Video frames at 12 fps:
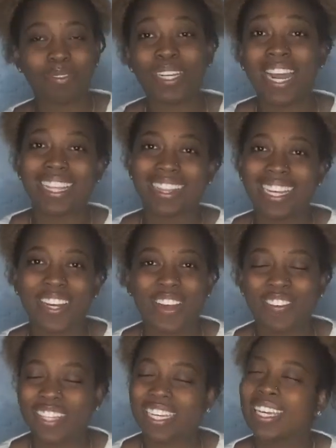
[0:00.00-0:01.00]
I'm trying to think of
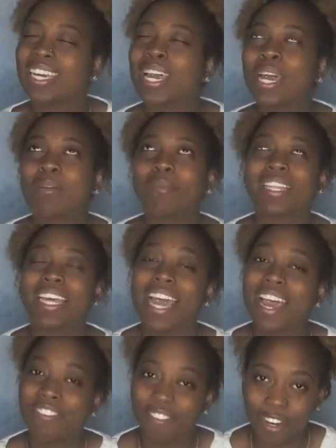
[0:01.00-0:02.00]
everything. But they
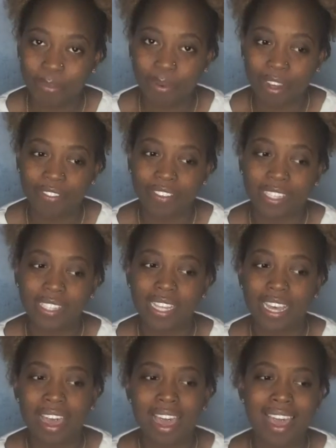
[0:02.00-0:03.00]
had free breakfast.
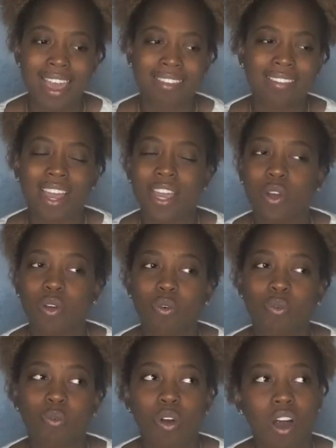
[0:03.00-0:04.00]
They had like
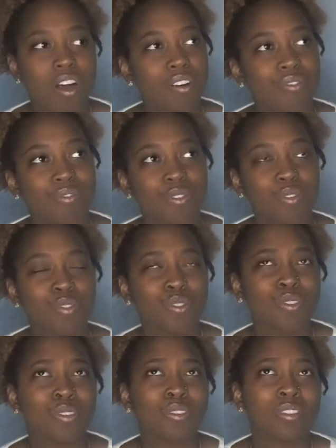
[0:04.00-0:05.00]

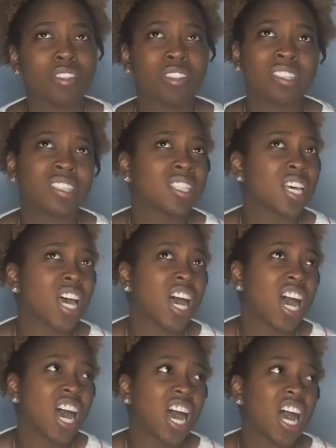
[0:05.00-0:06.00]
waffles,
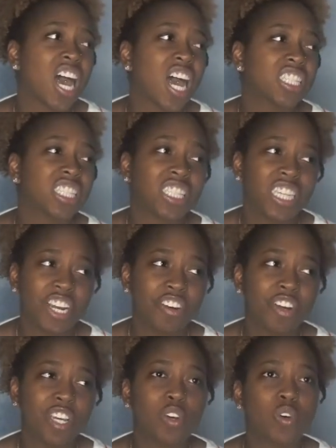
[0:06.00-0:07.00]

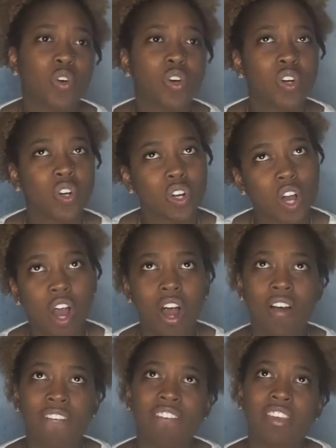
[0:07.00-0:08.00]
cereal,
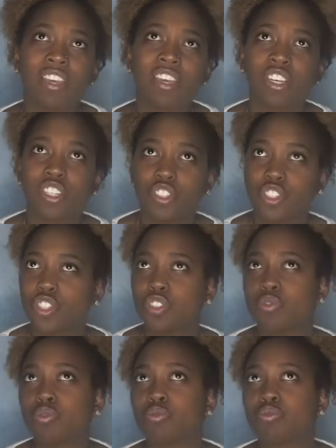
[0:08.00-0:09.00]
coffee,
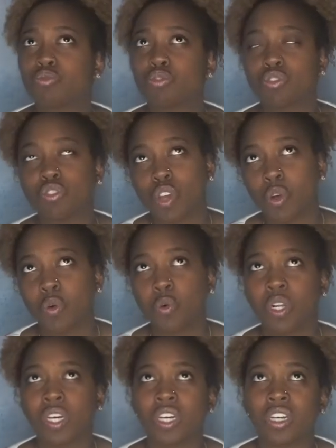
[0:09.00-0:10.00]
juice,
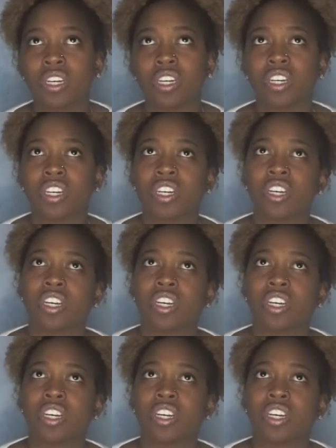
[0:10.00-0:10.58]
soda.